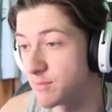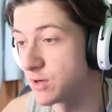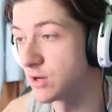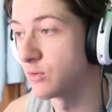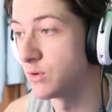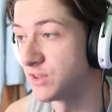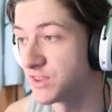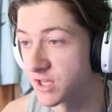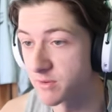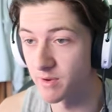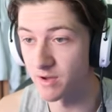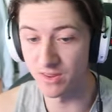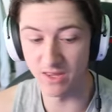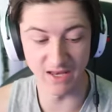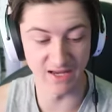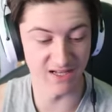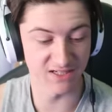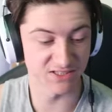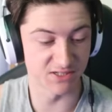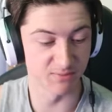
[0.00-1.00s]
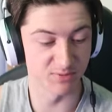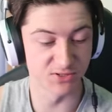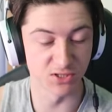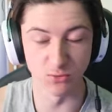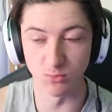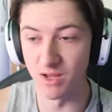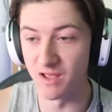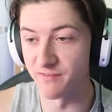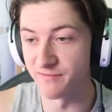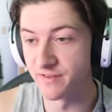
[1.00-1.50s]
Let me know what you think about that. Next
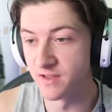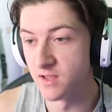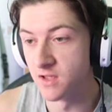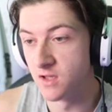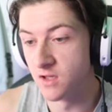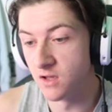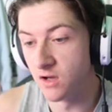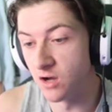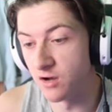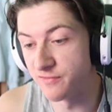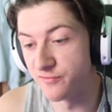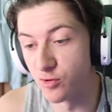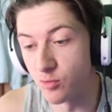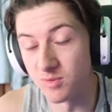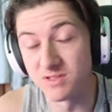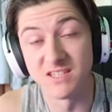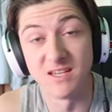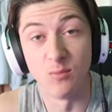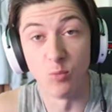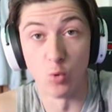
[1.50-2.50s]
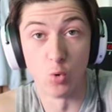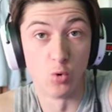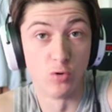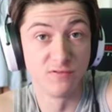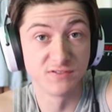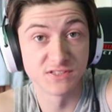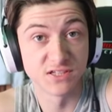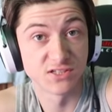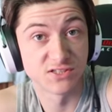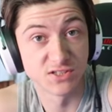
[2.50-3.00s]
episode, we have our former team,
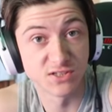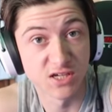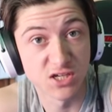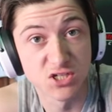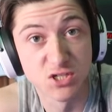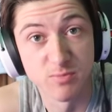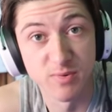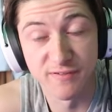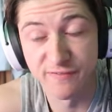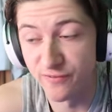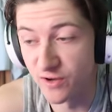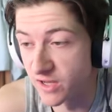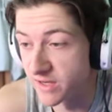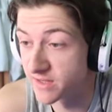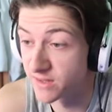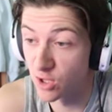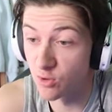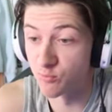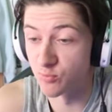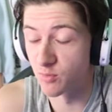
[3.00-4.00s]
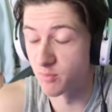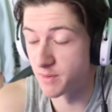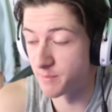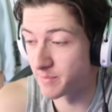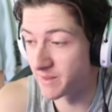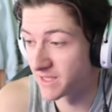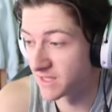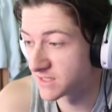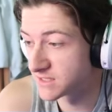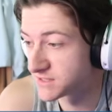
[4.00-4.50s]
Wolves. So that should be fun. They'll
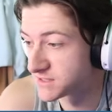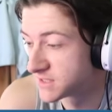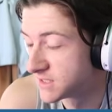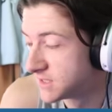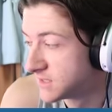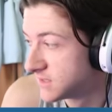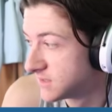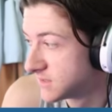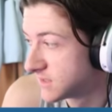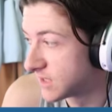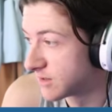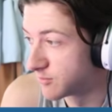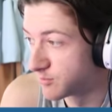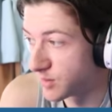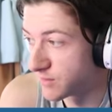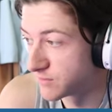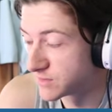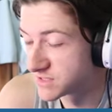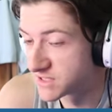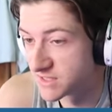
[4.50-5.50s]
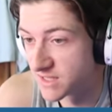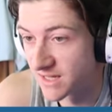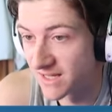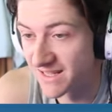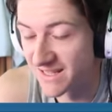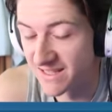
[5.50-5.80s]
probably beat us. They're above us in the